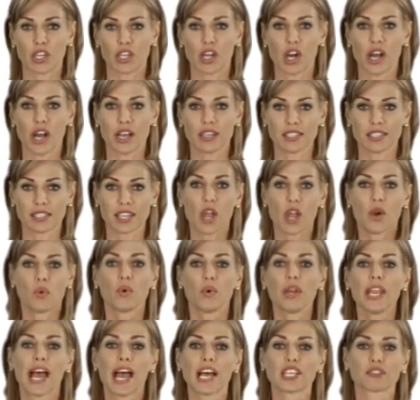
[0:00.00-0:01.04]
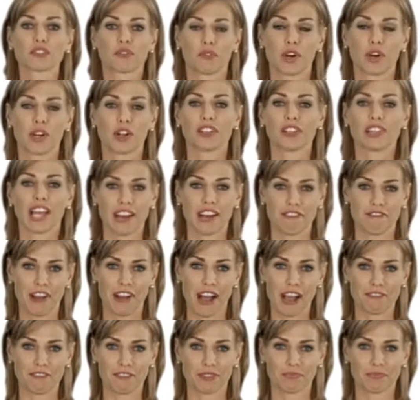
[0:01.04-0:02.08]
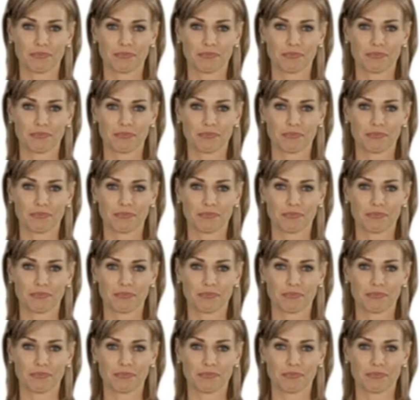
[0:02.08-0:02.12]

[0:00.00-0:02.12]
costs, we ask for it on line 5.